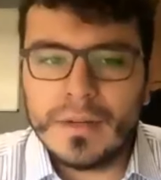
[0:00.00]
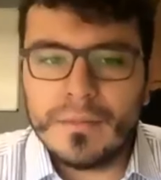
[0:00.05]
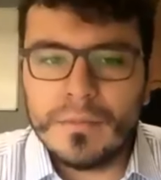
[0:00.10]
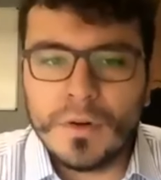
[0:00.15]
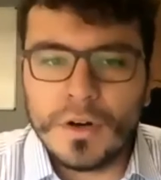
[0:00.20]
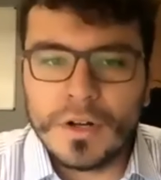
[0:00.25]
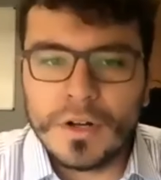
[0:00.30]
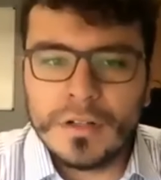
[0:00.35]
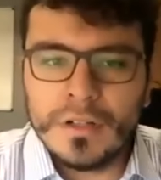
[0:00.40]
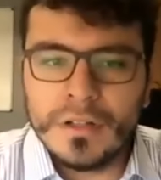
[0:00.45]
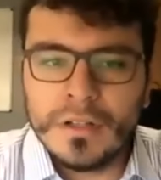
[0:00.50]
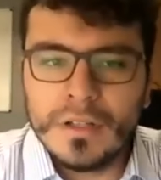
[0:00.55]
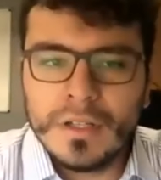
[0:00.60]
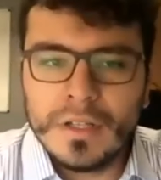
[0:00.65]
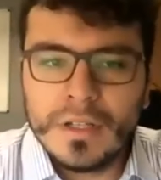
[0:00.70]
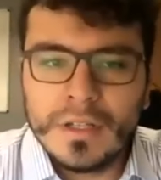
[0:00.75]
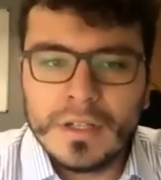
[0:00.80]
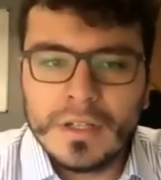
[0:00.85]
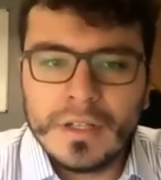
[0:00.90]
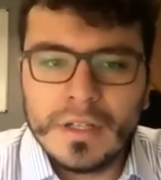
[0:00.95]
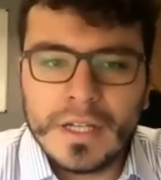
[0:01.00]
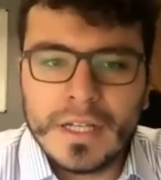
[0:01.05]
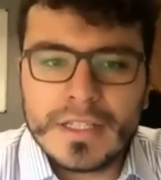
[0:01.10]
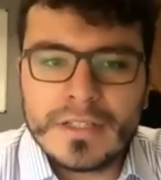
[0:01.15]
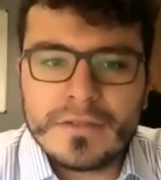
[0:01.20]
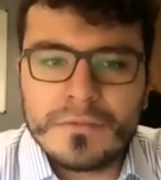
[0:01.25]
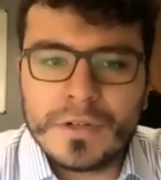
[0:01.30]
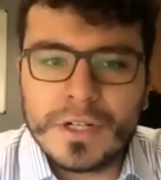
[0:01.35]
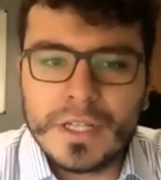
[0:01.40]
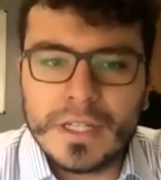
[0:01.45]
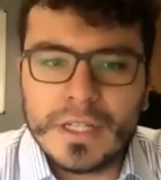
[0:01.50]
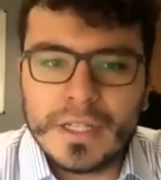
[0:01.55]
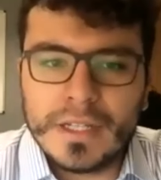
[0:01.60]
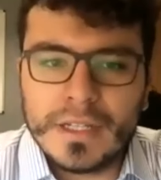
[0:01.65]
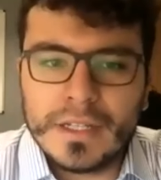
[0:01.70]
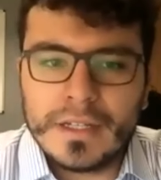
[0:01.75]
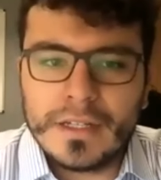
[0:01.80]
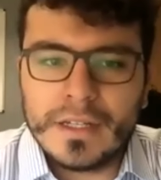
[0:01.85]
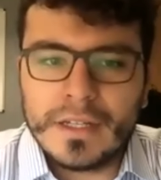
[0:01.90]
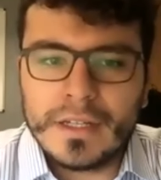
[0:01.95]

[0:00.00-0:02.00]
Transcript: model, it's really